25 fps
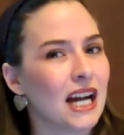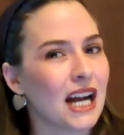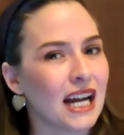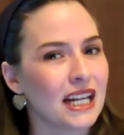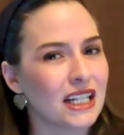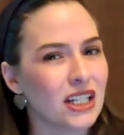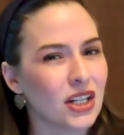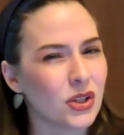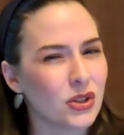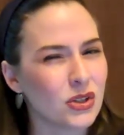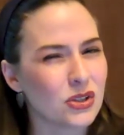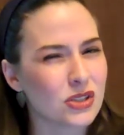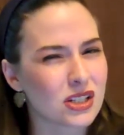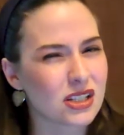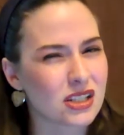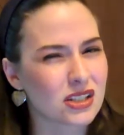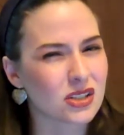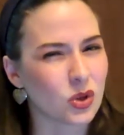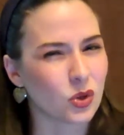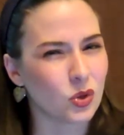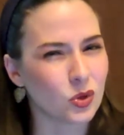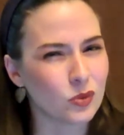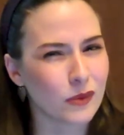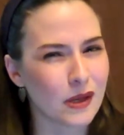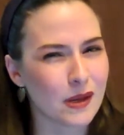I know you just
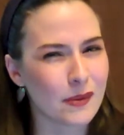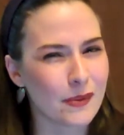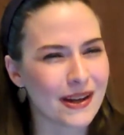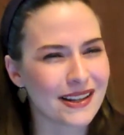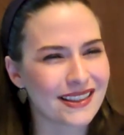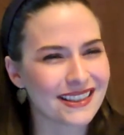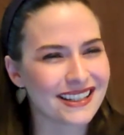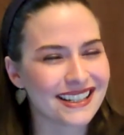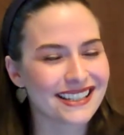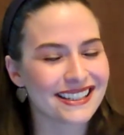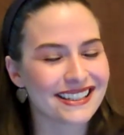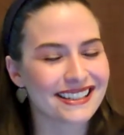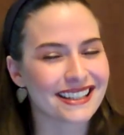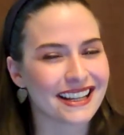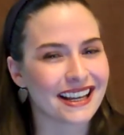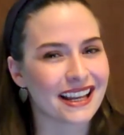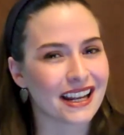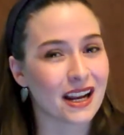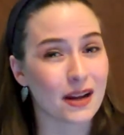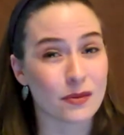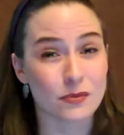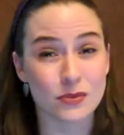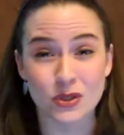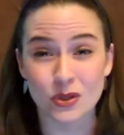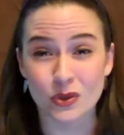told me about this,
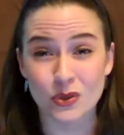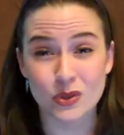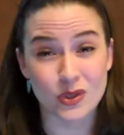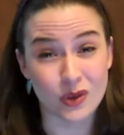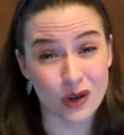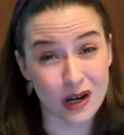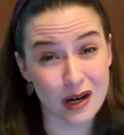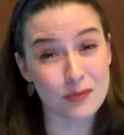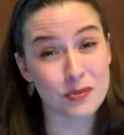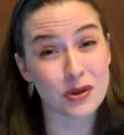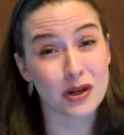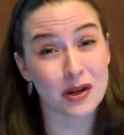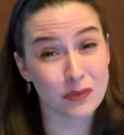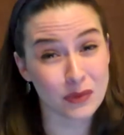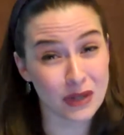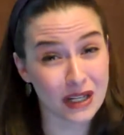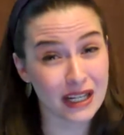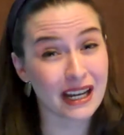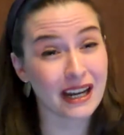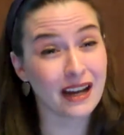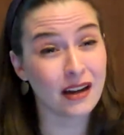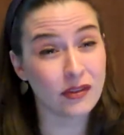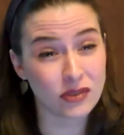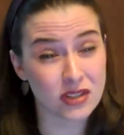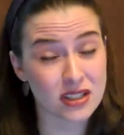and I'm so sorry, but I'm
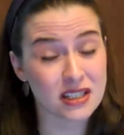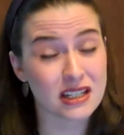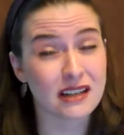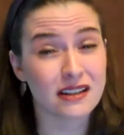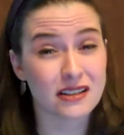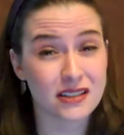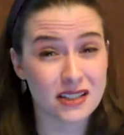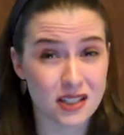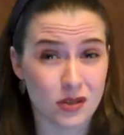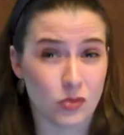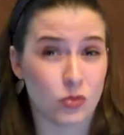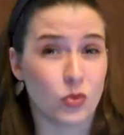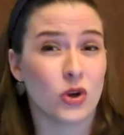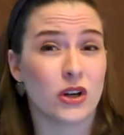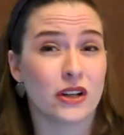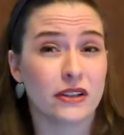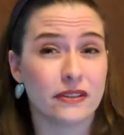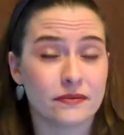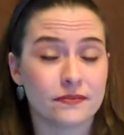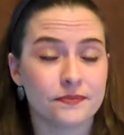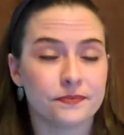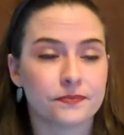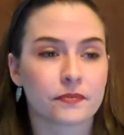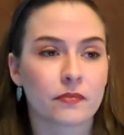going to have to tell someone.